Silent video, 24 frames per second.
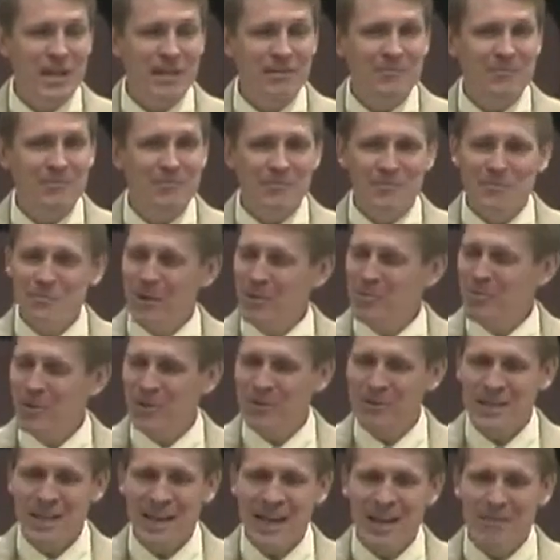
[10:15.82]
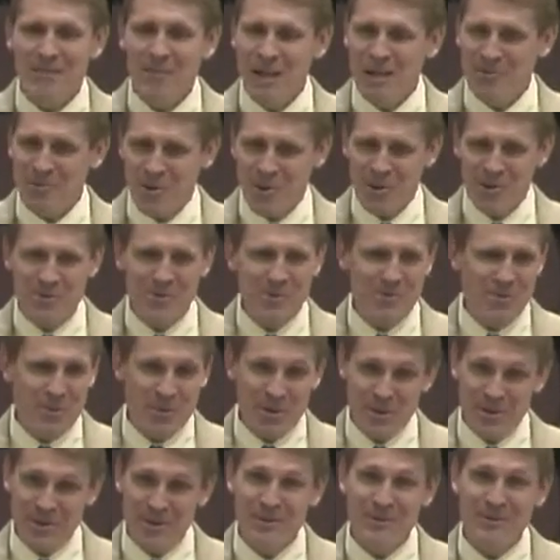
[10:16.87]
Son, one more time and I'm going
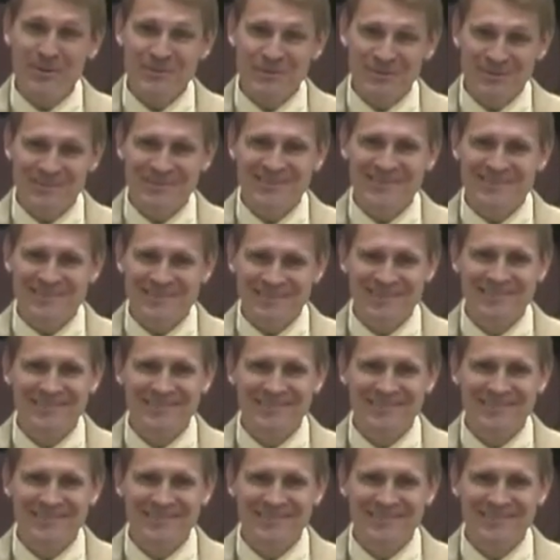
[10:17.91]
to abort you.